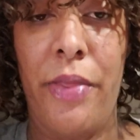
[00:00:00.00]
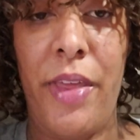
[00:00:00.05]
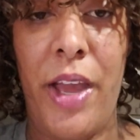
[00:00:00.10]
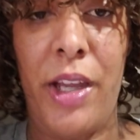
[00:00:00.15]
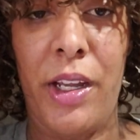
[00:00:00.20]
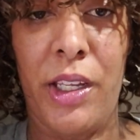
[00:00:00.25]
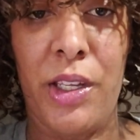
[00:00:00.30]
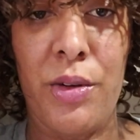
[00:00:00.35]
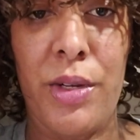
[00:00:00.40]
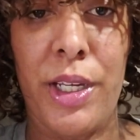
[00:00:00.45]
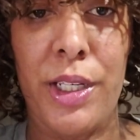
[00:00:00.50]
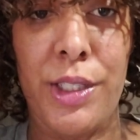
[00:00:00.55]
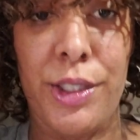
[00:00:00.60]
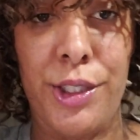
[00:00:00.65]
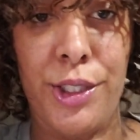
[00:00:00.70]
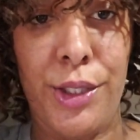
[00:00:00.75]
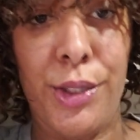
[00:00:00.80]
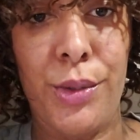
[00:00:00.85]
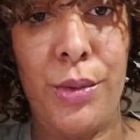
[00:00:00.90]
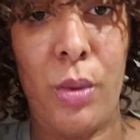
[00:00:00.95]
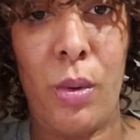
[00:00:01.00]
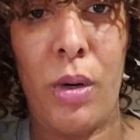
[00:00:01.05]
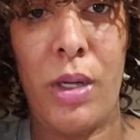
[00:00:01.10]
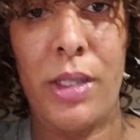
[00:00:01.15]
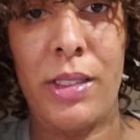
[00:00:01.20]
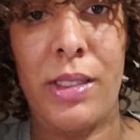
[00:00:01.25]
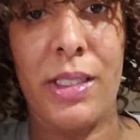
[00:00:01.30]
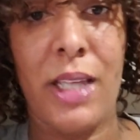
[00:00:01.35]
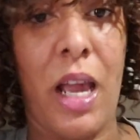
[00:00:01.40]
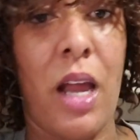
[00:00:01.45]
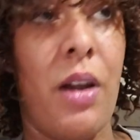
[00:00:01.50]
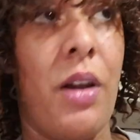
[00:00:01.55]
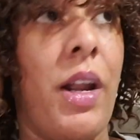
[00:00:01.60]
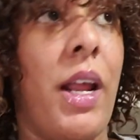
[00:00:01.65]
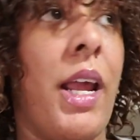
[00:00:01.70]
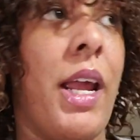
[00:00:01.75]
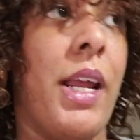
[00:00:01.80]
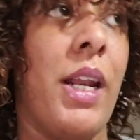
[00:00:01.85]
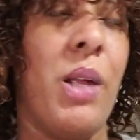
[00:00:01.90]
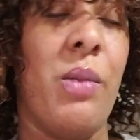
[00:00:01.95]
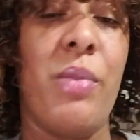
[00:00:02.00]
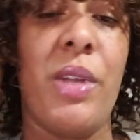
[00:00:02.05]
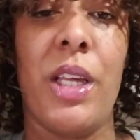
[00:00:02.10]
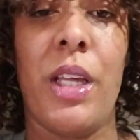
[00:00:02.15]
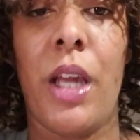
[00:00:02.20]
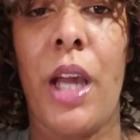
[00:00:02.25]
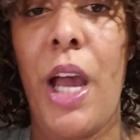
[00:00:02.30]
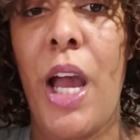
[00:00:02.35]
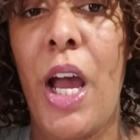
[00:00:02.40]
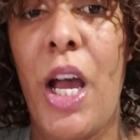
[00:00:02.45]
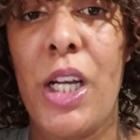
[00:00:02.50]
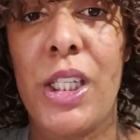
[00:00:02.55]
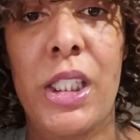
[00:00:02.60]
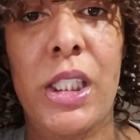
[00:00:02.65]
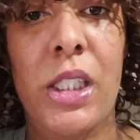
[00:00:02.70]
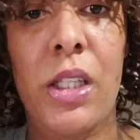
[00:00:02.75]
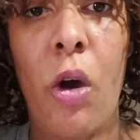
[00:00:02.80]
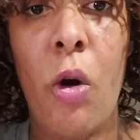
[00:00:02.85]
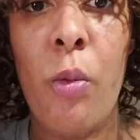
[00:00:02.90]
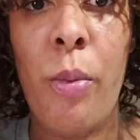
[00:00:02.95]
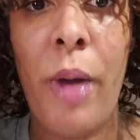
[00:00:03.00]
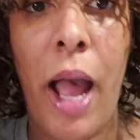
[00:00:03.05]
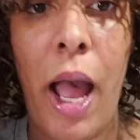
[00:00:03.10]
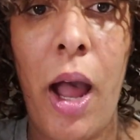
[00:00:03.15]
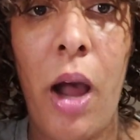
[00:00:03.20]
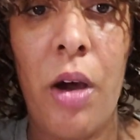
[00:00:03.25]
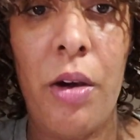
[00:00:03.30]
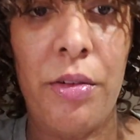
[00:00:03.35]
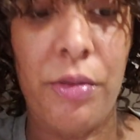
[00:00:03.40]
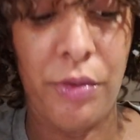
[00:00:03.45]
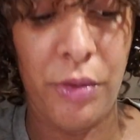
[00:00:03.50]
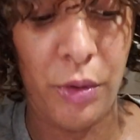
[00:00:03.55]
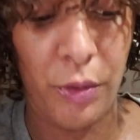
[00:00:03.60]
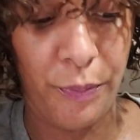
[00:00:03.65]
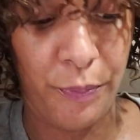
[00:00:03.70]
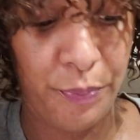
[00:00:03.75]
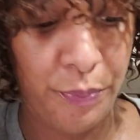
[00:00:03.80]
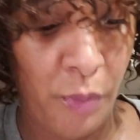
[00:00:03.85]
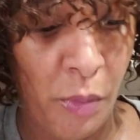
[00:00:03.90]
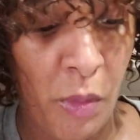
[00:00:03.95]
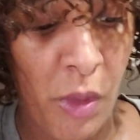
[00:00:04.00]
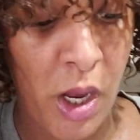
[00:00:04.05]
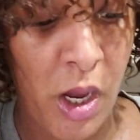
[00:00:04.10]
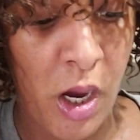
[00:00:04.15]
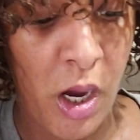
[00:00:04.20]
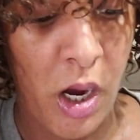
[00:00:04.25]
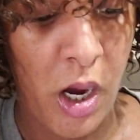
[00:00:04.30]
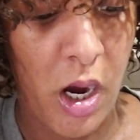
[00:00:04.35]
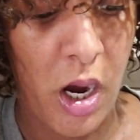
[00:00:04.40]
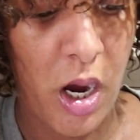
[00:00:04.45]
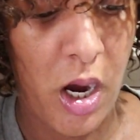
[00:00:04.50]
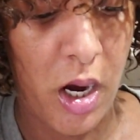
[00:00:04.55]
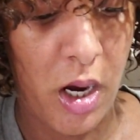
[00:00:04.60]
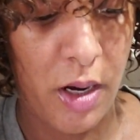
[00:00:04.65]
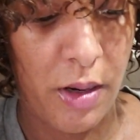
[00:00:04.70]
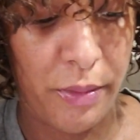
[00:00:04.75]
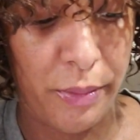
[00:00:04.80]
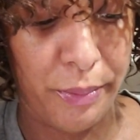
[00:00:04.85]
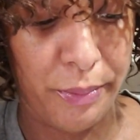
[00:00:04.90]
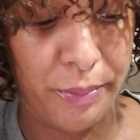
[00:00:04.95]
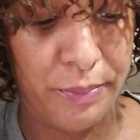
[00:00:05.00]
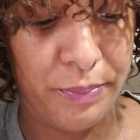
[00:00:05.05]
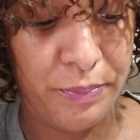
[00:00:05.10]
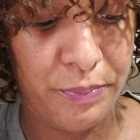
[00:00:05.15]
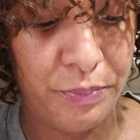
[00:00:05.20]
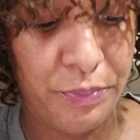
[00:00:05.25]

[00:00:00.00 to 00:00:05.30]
that you can do on Saturday, and it'd be so powerful. Um,